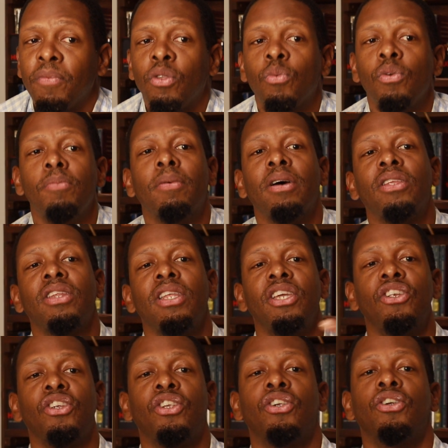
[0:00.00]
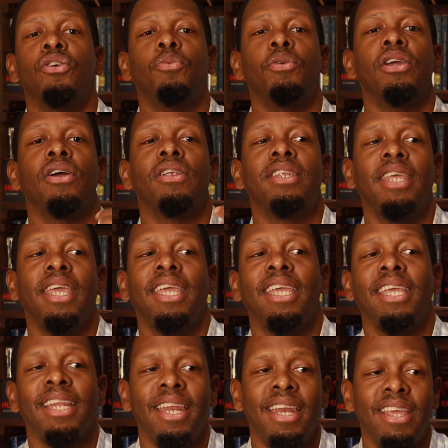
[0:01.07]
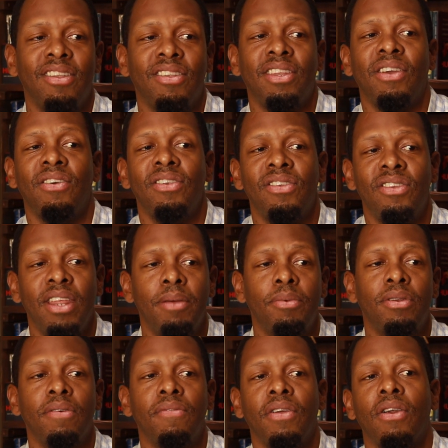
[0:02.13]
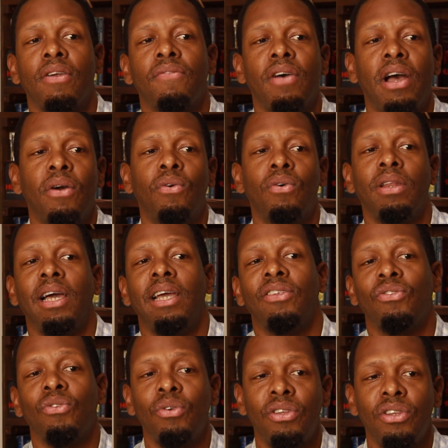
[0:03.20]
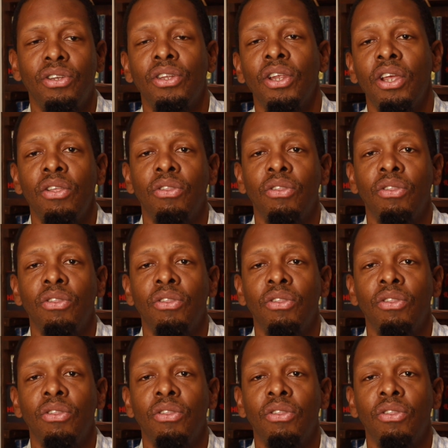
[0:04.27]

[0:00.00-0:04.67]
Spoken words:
we must ensure we are taking the necessary steps to verify online sources